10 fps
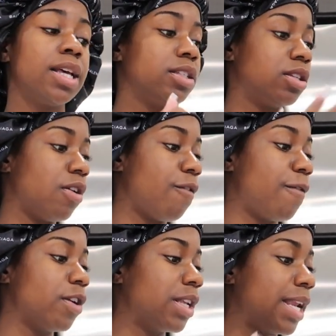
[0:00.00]
So
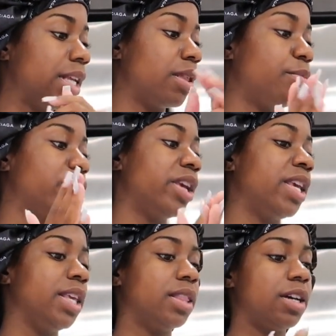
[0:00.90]
first I need to
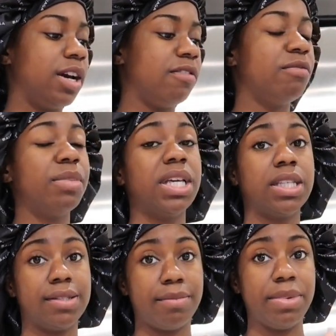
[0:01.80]
preheat the oven
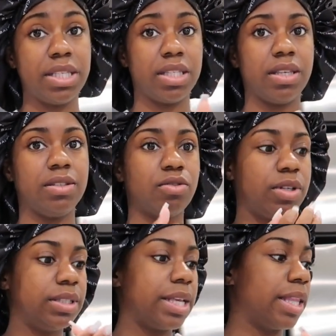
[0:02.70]
because the biscuit is
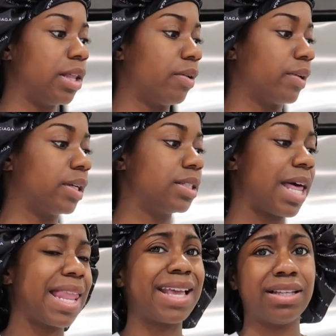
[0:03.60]
gonna take longer because I
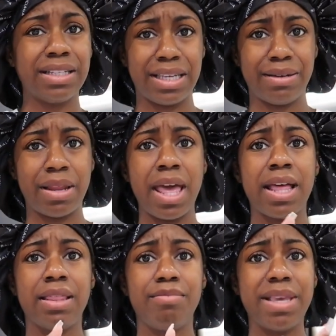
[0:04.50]
like cooking
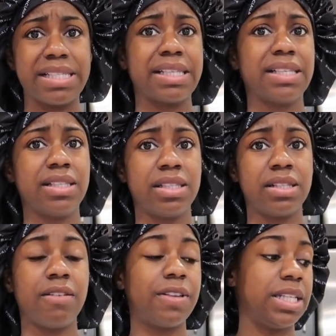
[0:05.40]
biscuits and
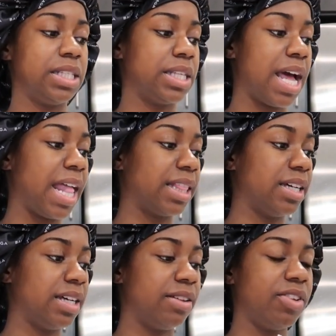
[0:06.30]
stuff inside
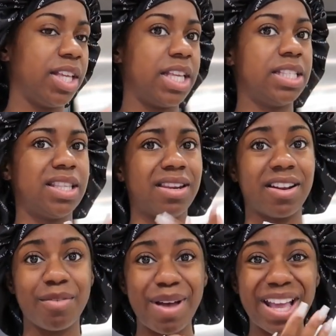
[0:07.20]
the oven instead of
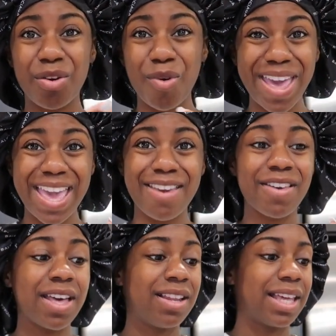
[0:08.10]
the
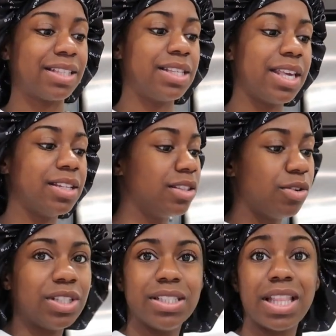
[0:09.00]
microwave. Like Ted to
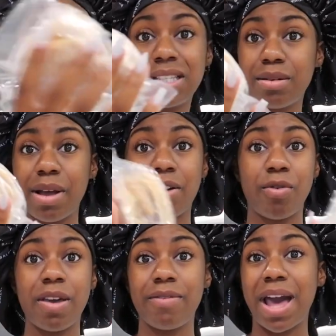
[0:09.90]
throw these things in the
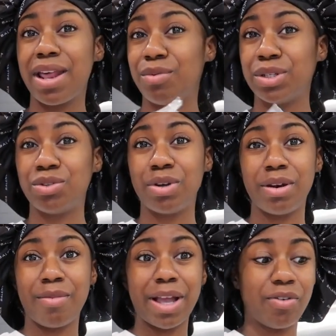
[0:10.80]
microwave. I don't want to throw it in
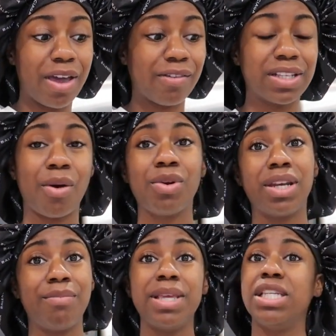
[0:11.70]
the microwave because I want it
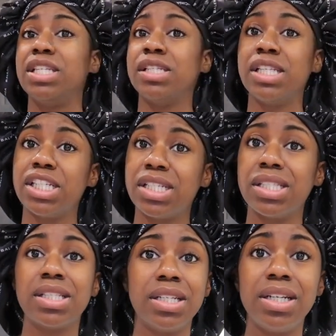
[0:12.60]
to be
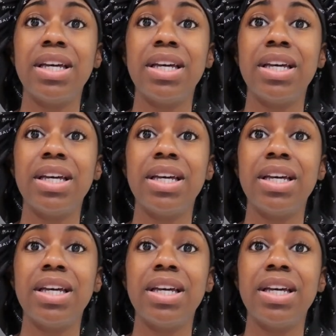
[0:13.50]
delicious, good.